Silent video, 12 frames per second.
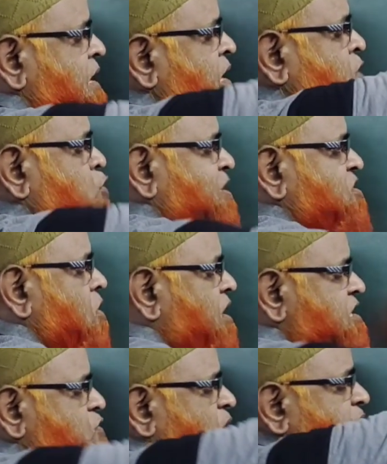So when the rod
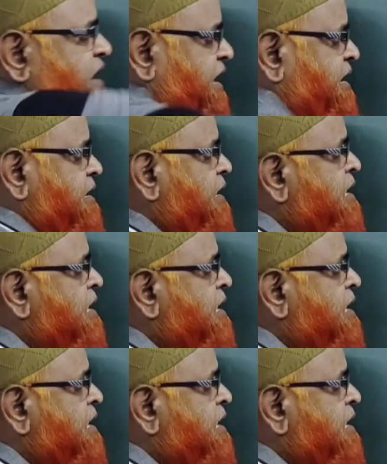is rotating,